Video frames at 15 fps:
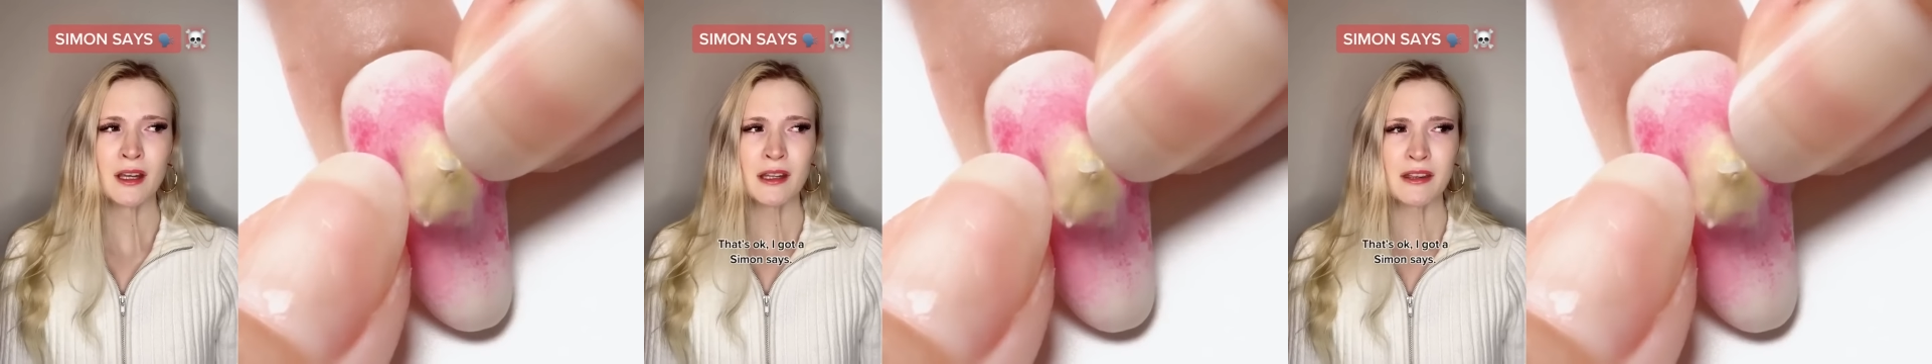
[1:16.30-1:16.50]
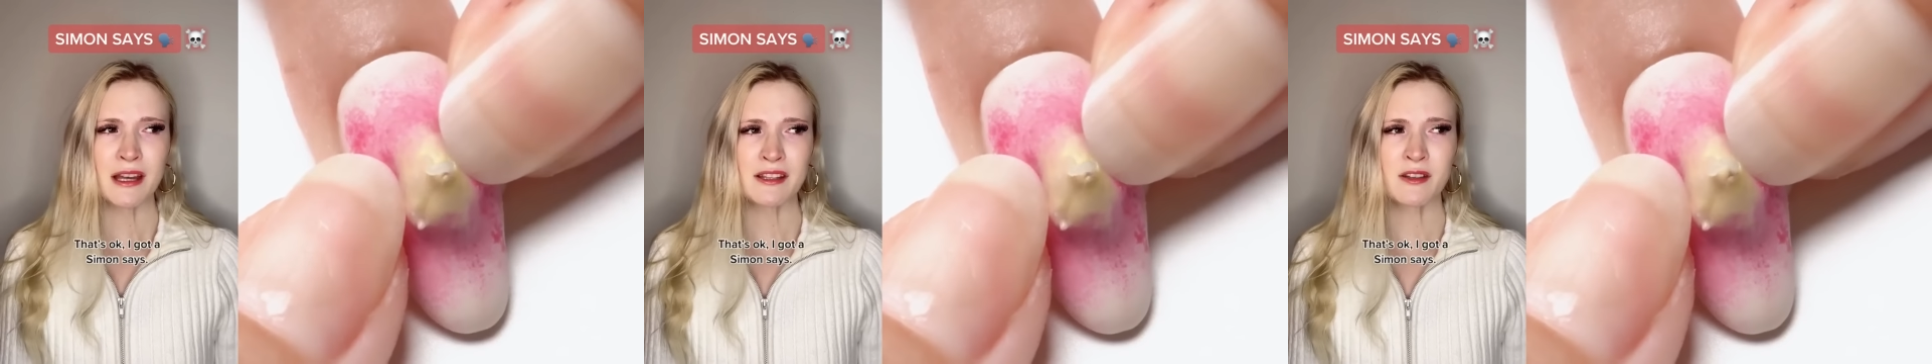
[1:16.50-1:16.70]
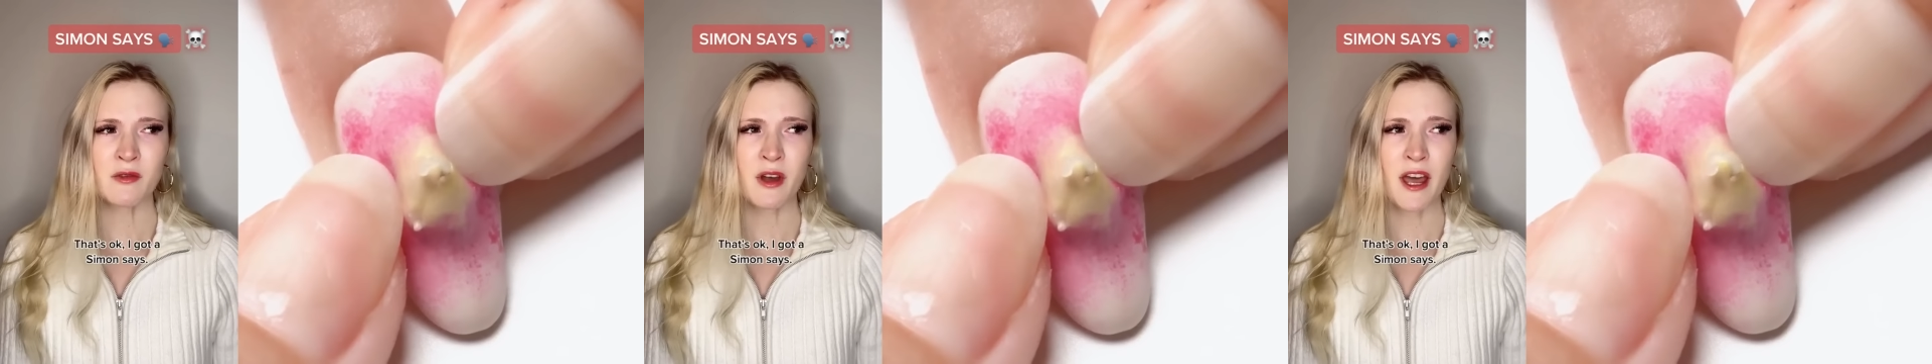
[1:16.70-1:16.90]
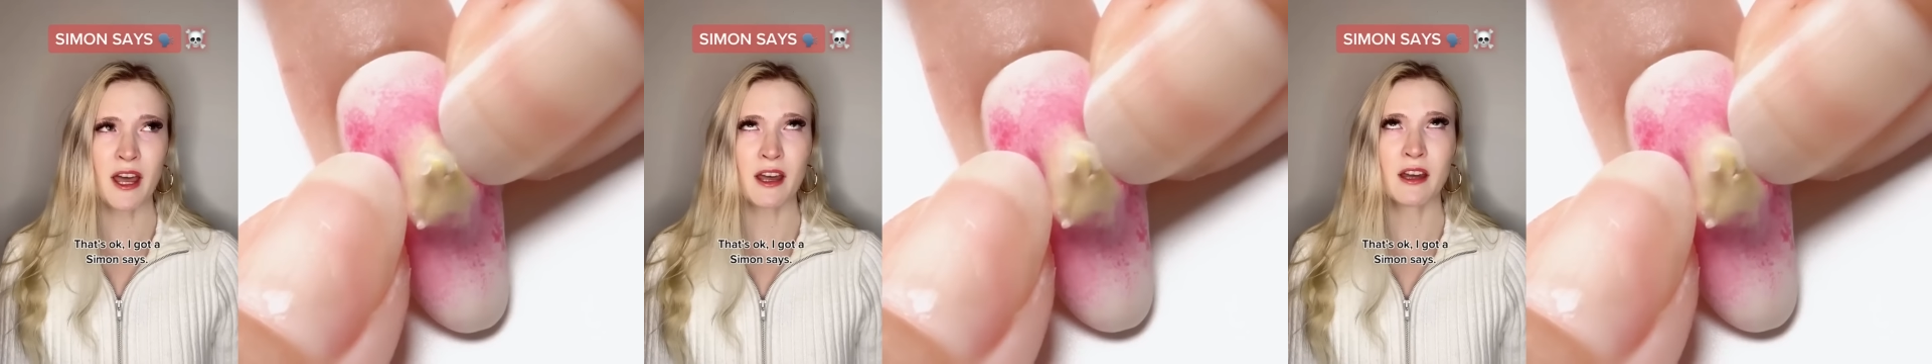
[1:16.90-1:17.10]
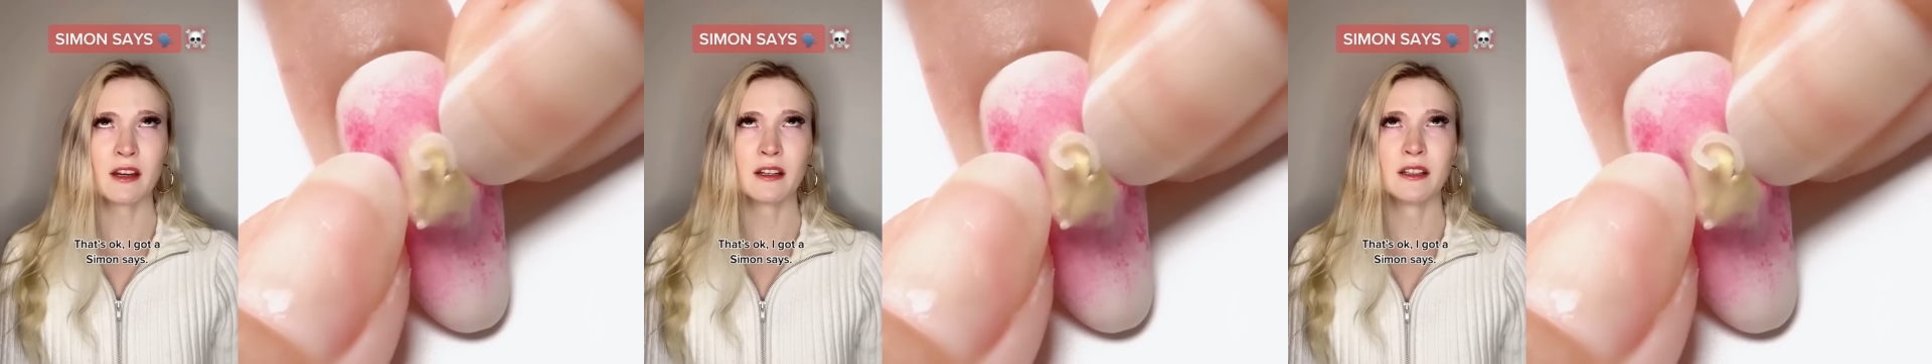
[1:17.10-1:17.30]
That's okay.
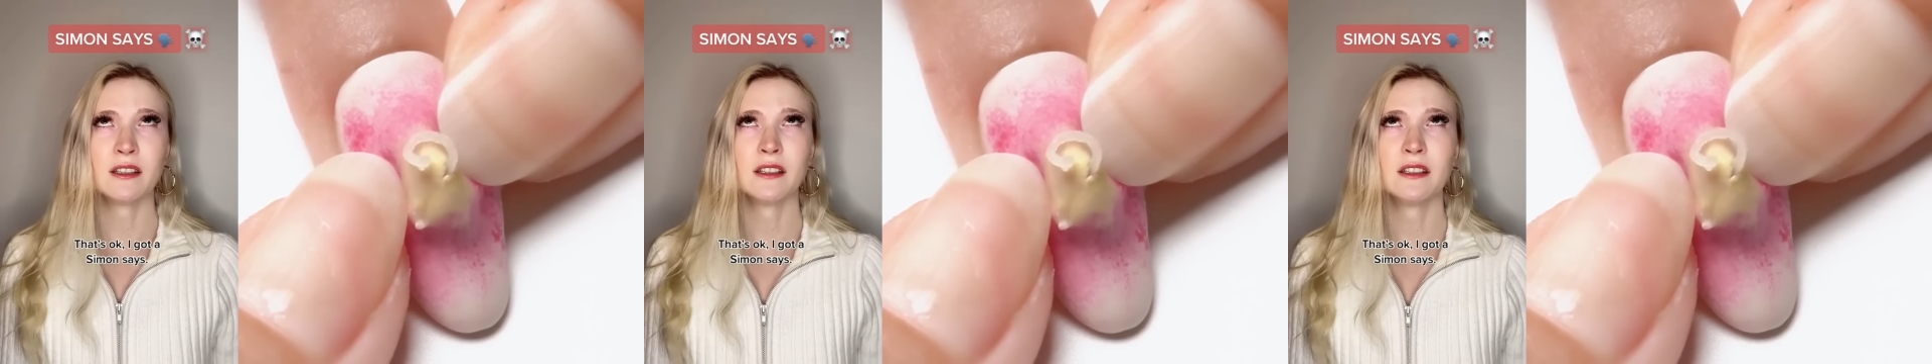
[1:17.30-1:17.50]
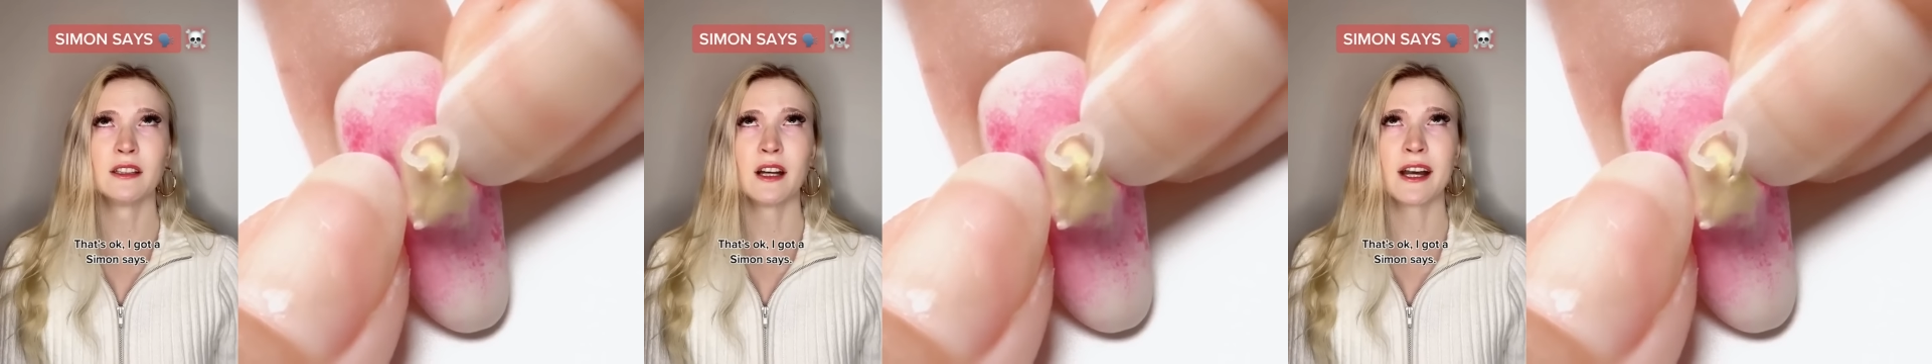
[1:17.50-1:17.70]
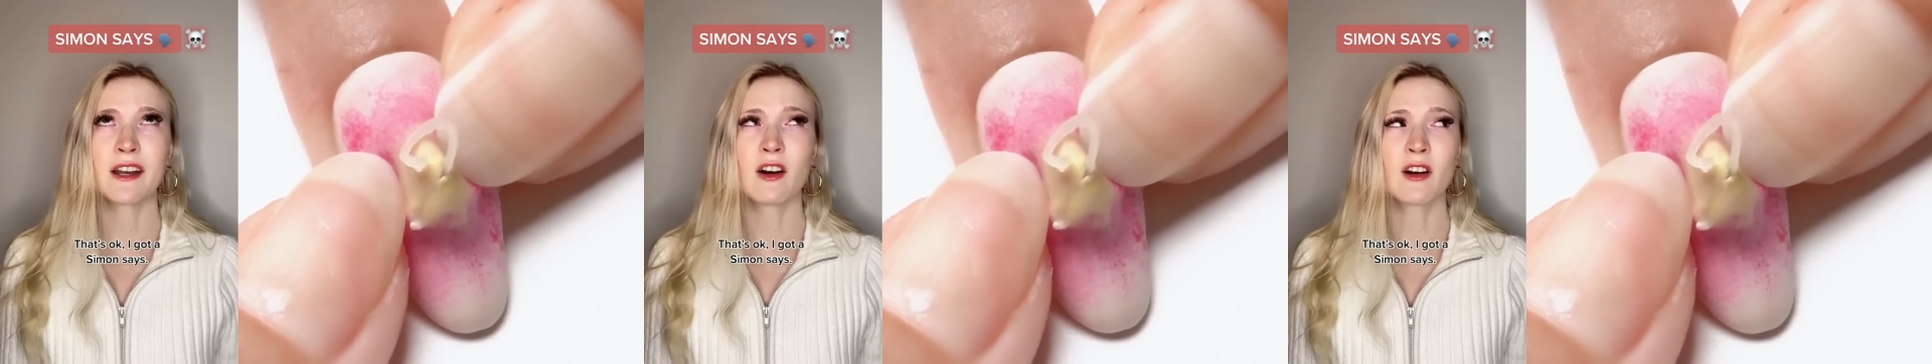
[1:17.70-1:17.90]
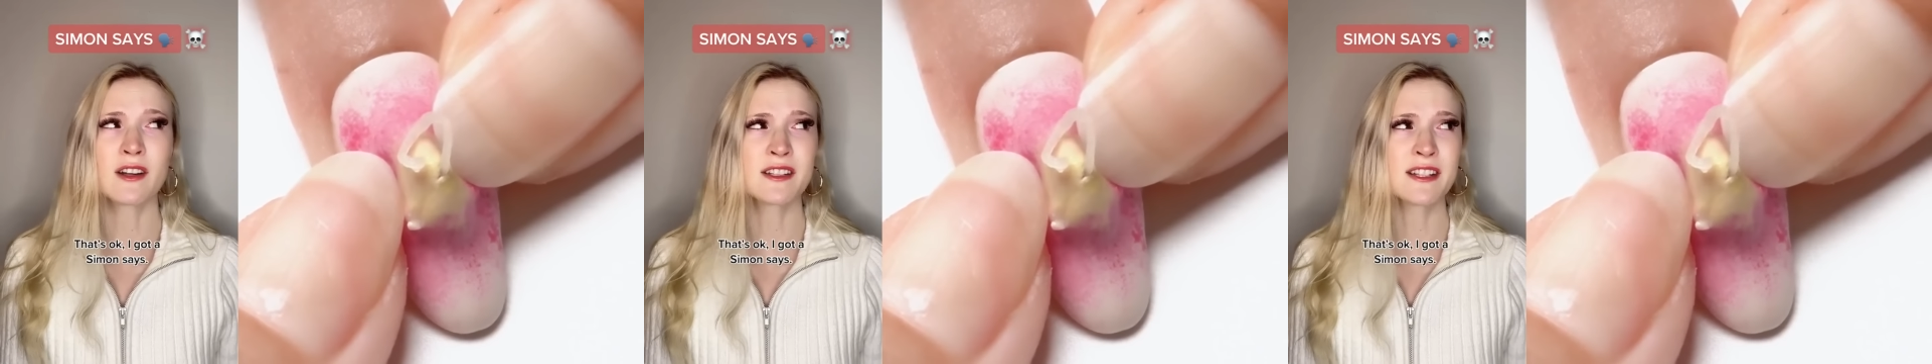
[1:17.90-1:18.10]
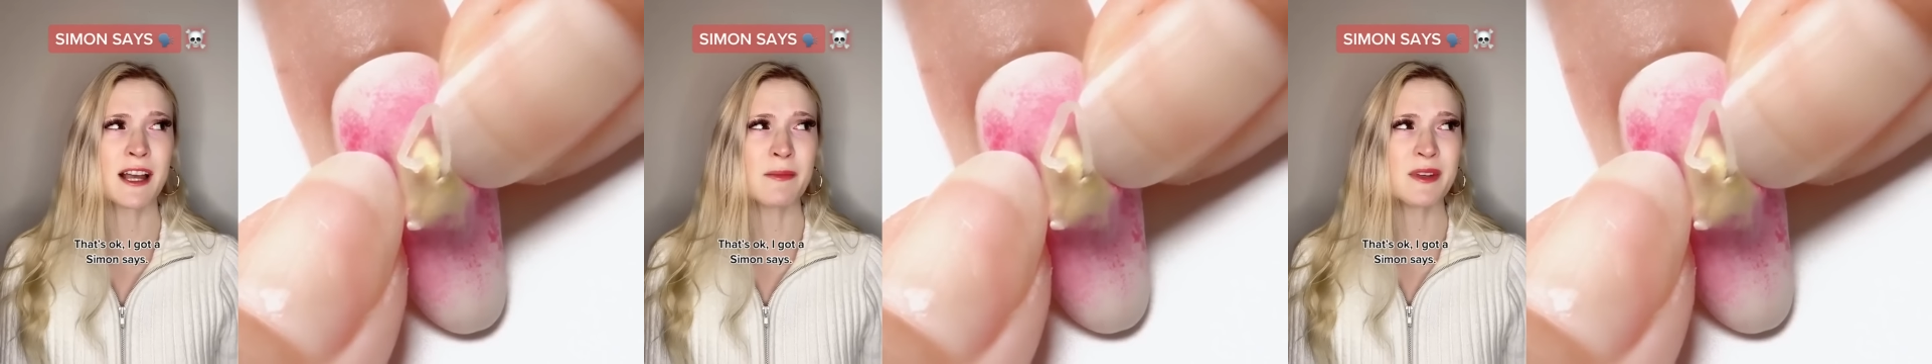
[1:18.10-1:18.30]
I got a
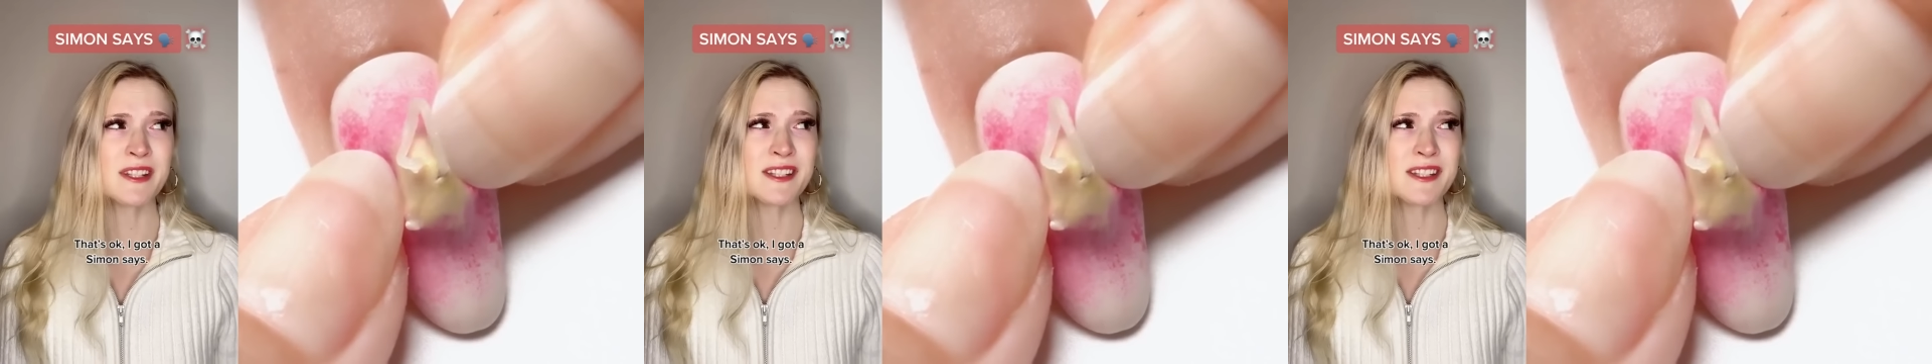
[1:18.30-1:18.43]
Simon